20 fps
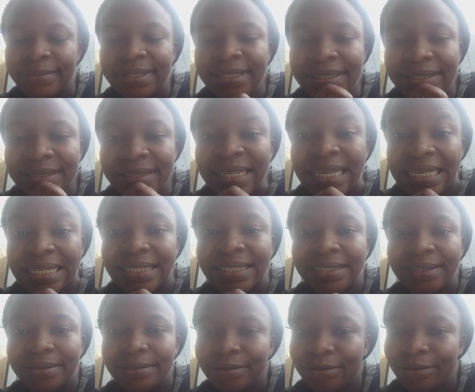seed,
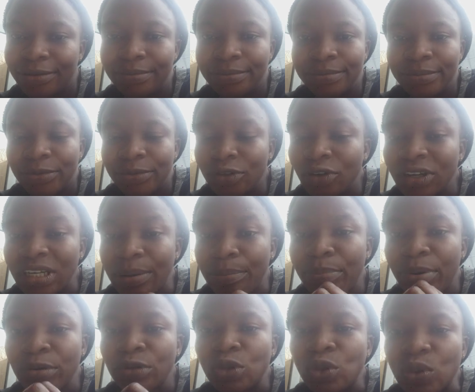not the
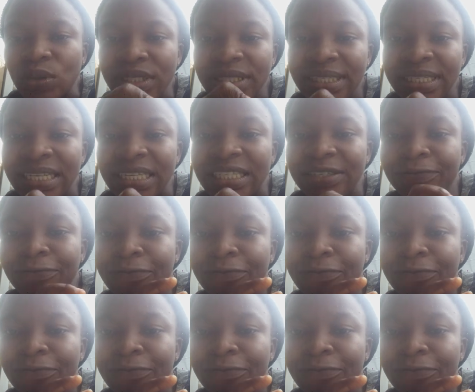bundle, seed,